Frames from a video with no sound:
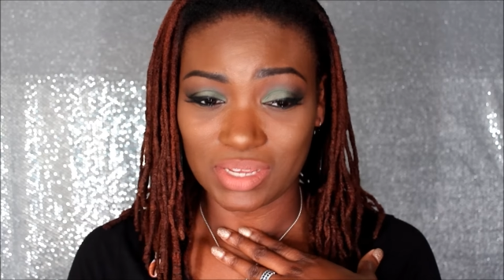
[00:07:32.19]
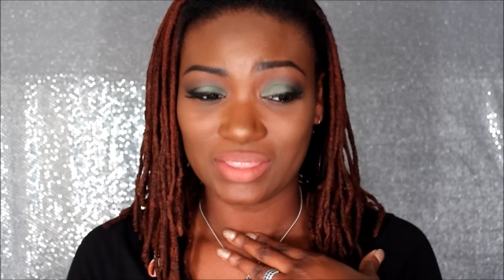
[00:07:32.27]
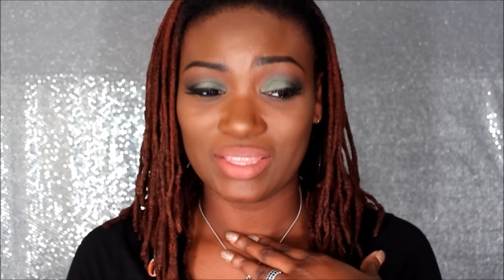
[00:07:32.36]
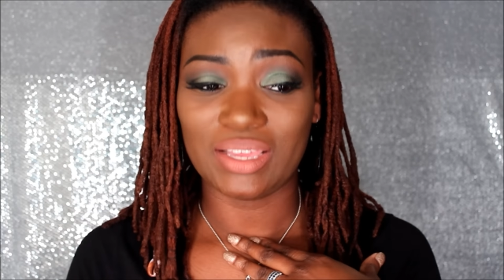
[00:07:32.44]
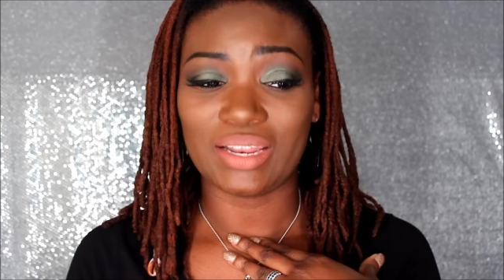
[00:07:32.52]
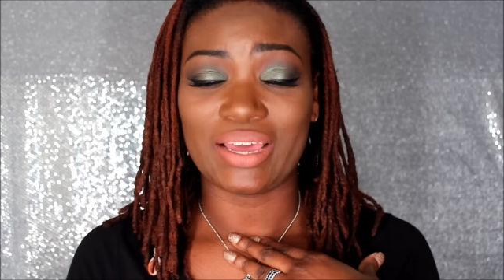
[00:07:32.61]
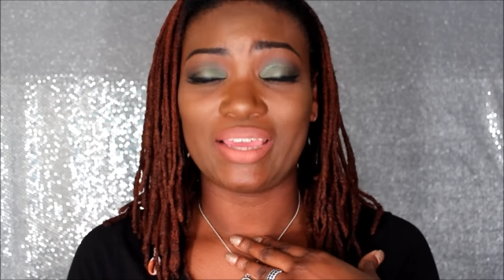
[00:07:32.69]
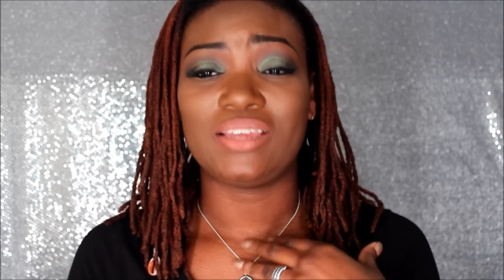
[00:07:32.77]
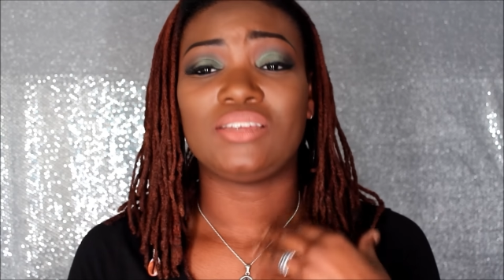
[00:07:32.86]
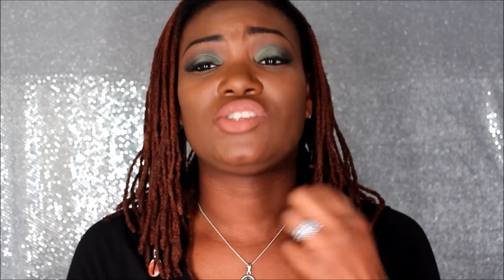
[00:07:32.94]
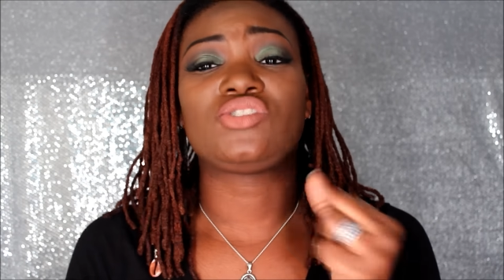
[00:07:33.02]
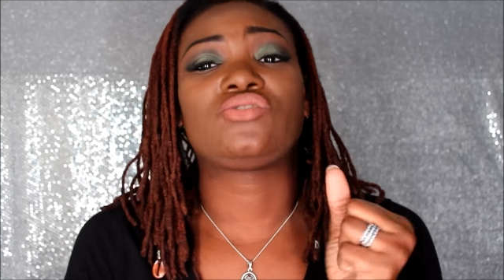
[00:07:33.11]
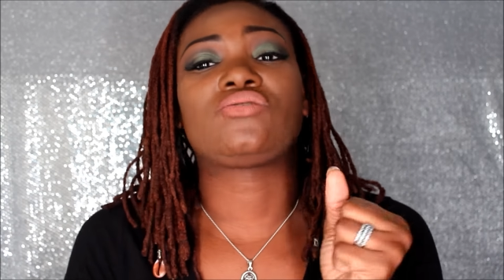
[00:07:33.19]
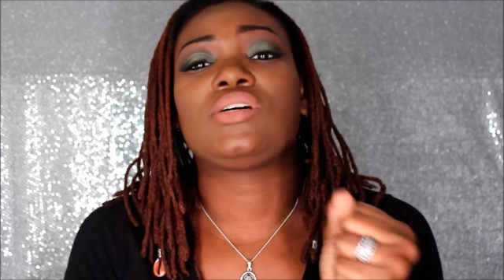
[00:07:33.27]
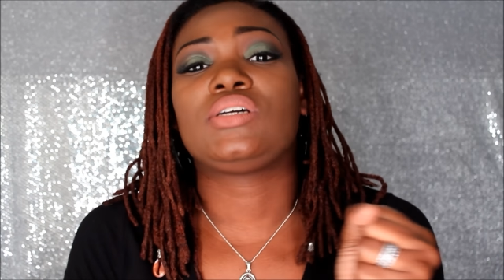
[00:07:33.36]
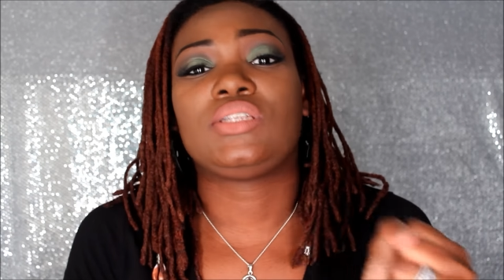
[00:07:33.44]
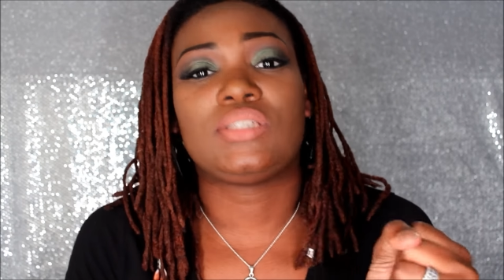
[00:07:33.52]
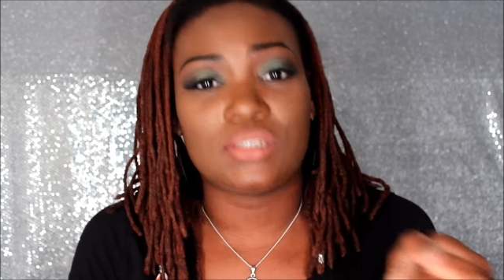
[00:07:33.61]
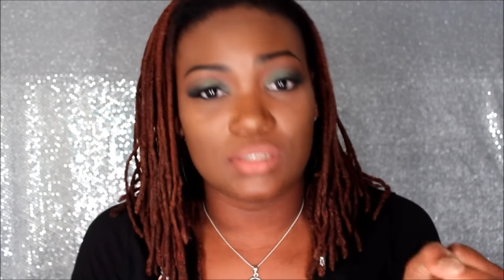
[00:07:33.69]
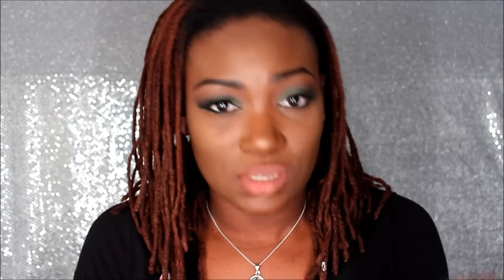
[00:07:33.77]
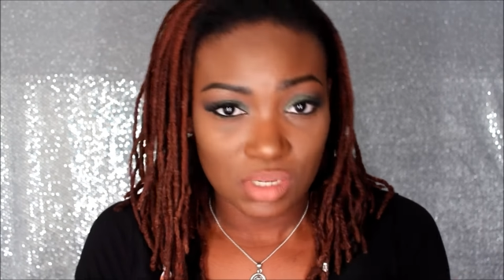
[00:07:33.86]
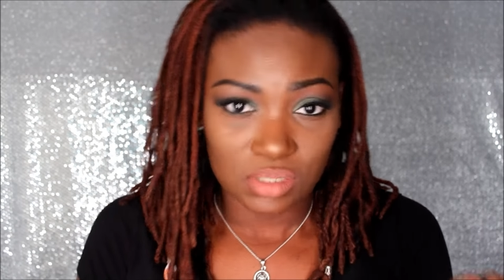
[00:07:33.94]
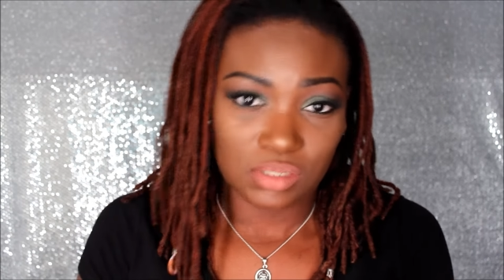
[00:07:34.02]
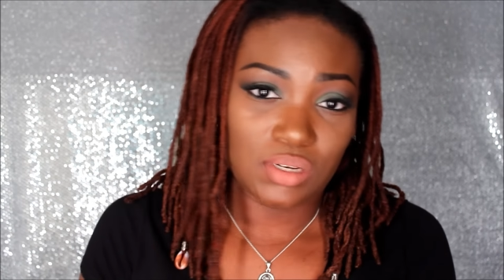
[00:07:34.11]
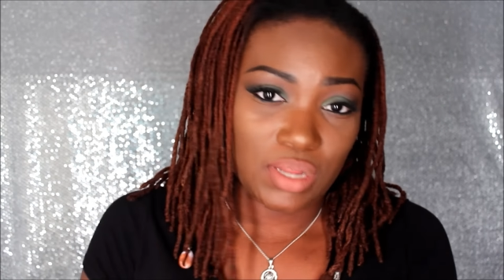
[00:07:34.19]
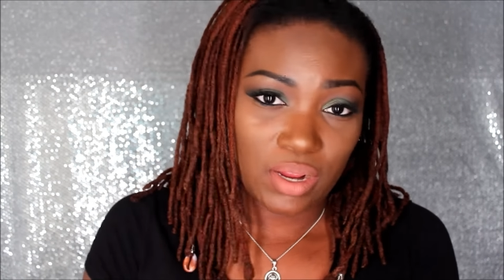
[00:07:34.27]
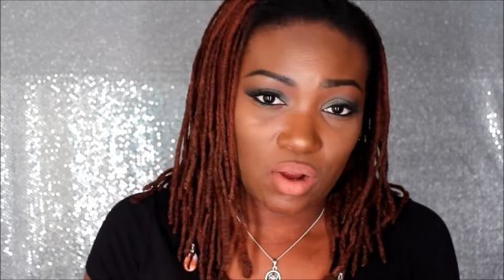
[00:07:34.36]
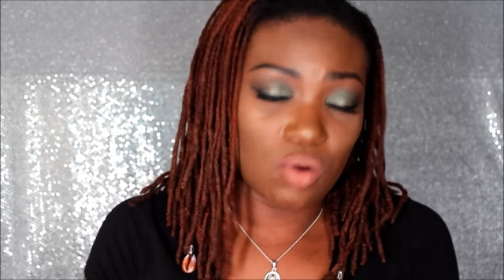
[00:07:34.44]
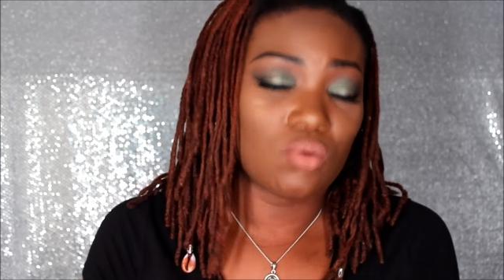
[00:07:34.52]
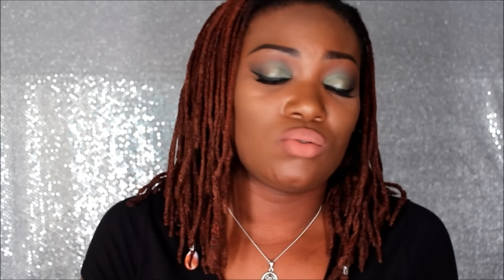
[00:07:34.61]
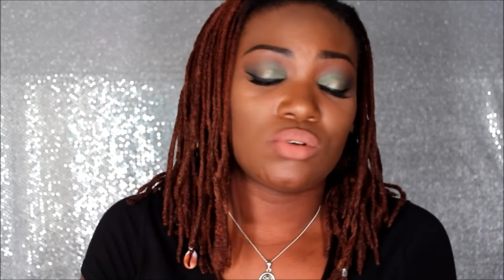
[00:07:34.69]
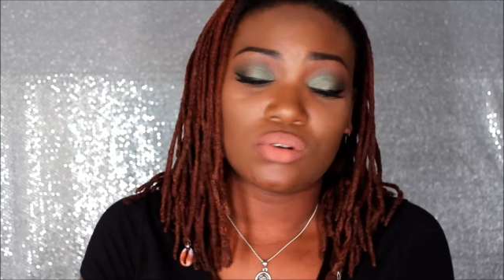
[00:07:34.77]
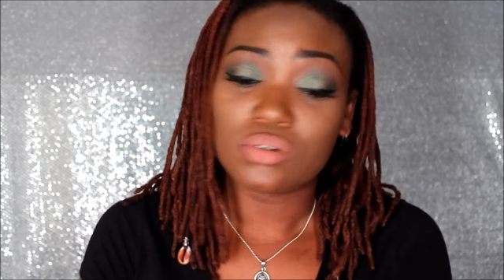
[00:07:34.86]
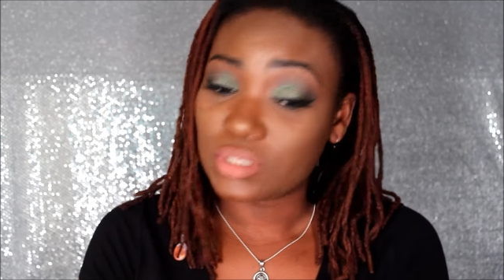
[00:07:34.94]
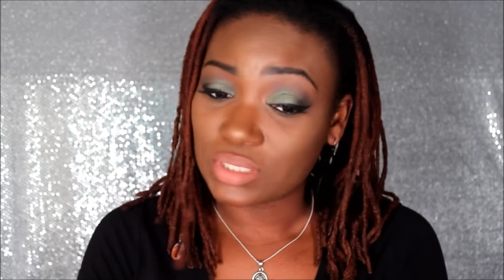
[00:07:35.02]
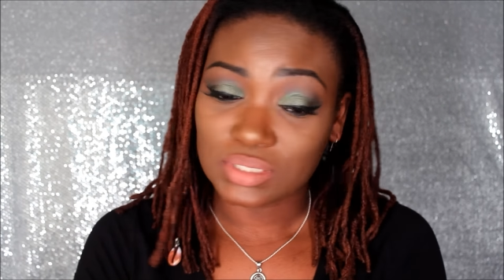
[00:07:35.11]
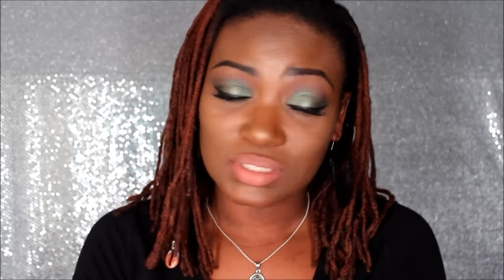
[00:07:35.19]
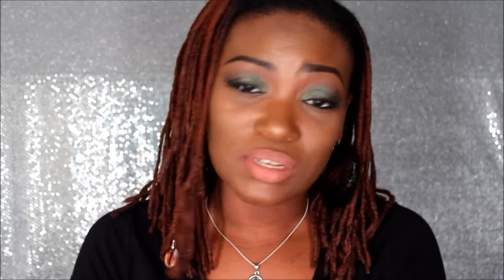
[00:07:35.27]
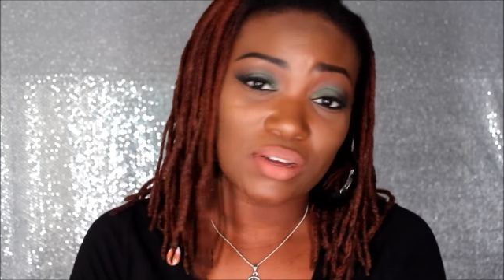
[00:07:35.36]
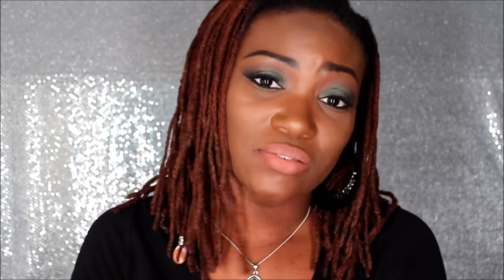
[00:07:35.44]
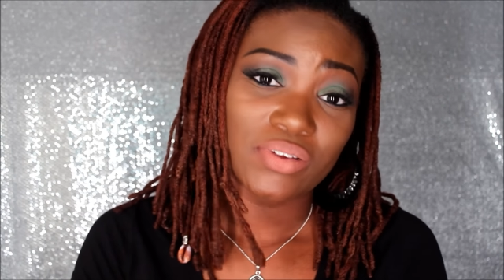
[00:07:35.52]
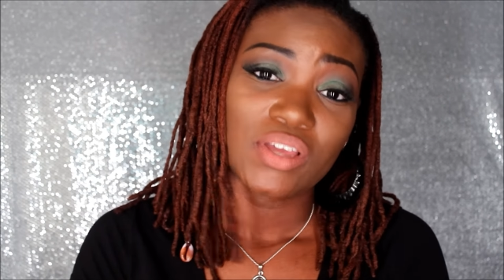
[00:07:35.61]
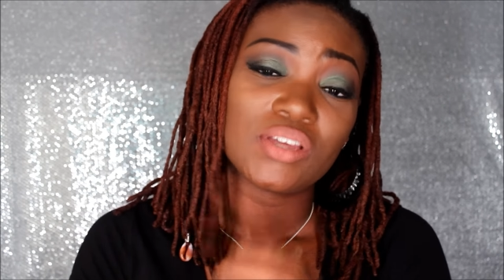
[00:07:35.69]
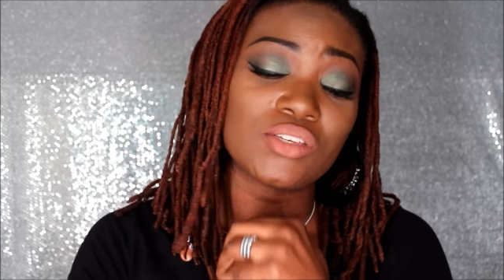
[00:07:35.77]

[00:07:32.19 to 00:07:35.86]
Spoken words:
They like struggling to like hold on and stuff.